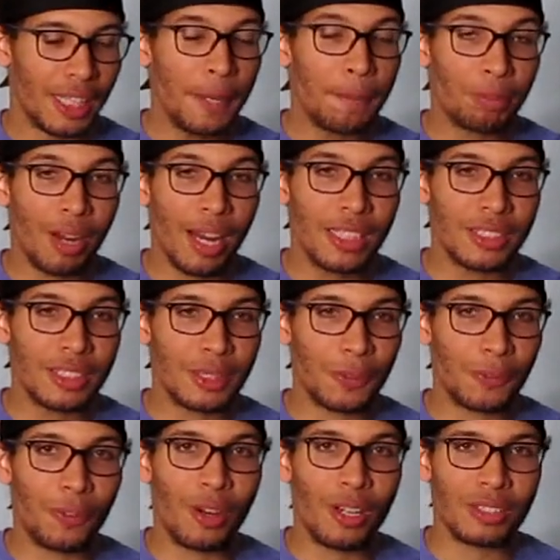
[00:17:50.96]
prices as
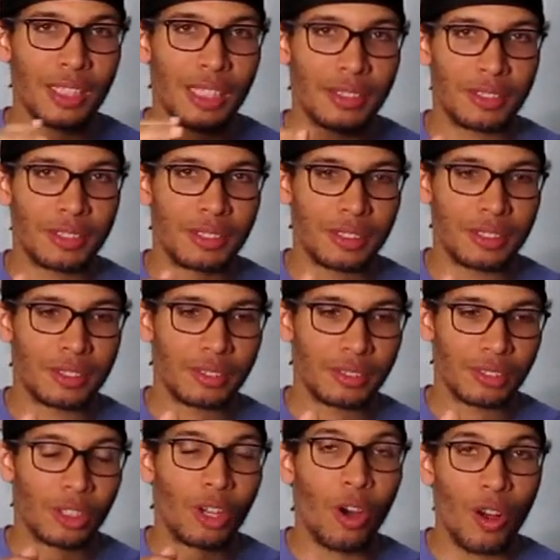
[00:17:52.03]
far as like the
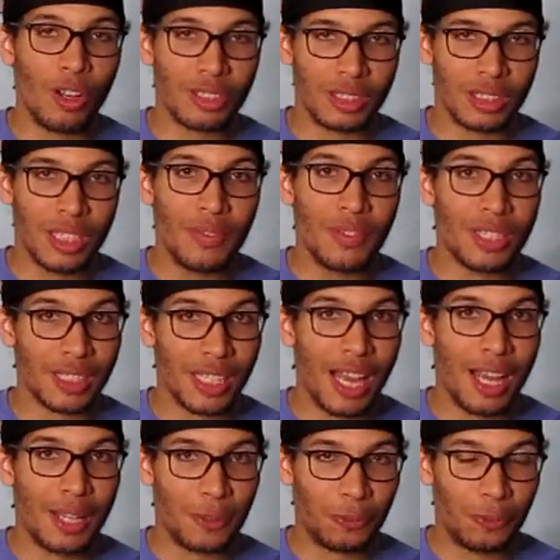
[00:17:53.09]
cost of living is
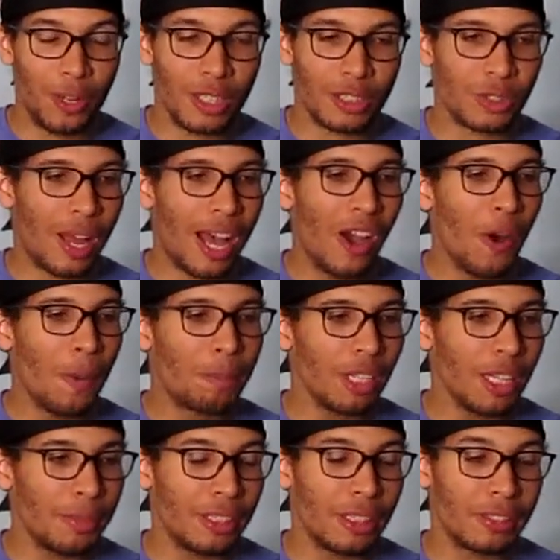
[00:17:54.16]
high as fuck. So I'll
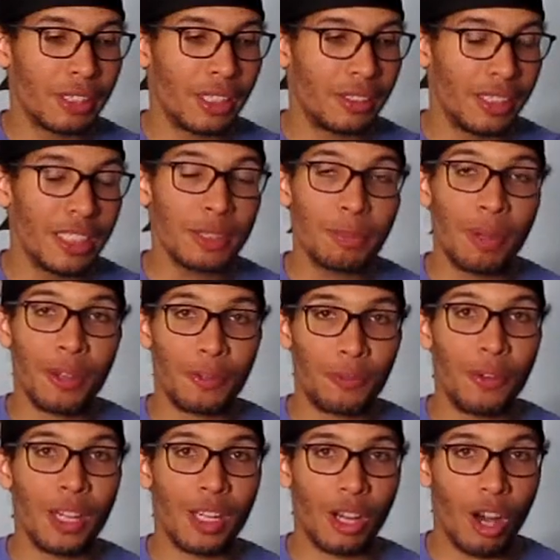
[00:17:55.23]
blame this
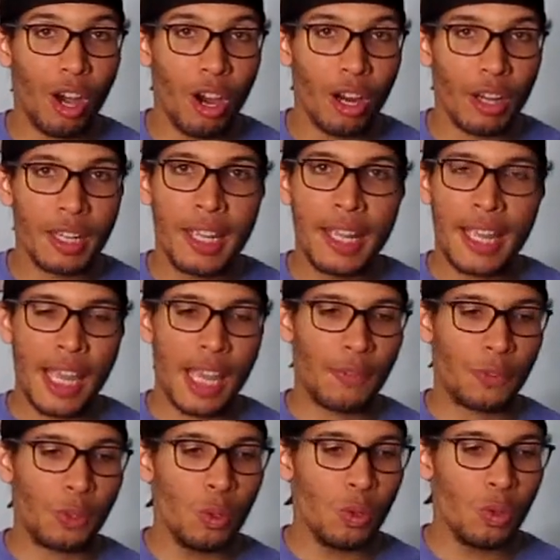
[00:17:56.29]
motherfucker hard.
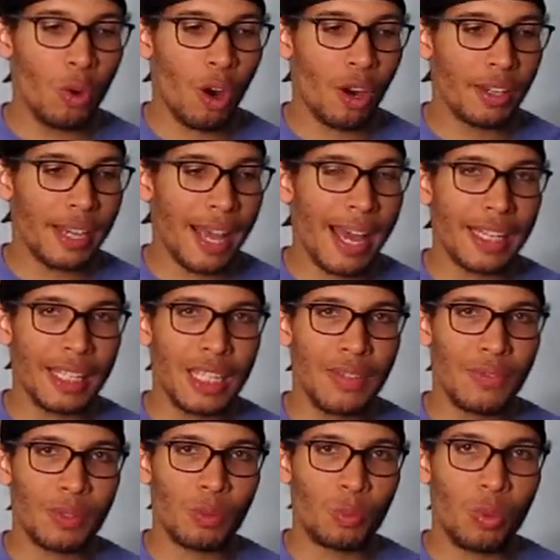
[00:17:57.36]
If you are not
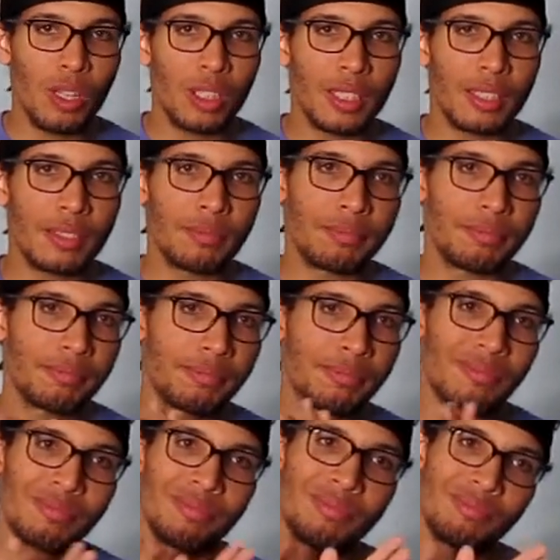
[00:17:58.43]
even willing,
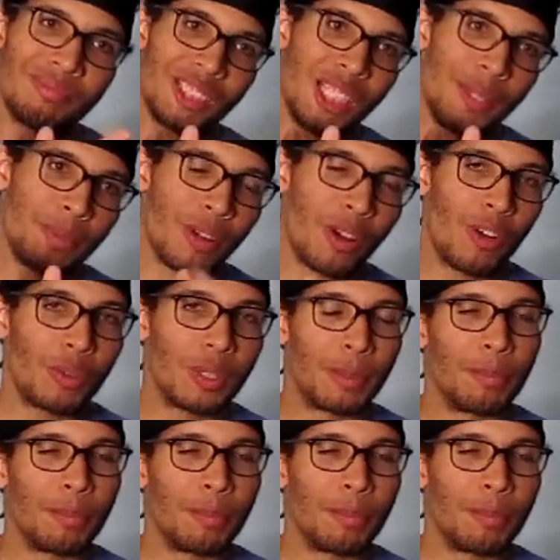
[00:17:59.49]
keep it all the way a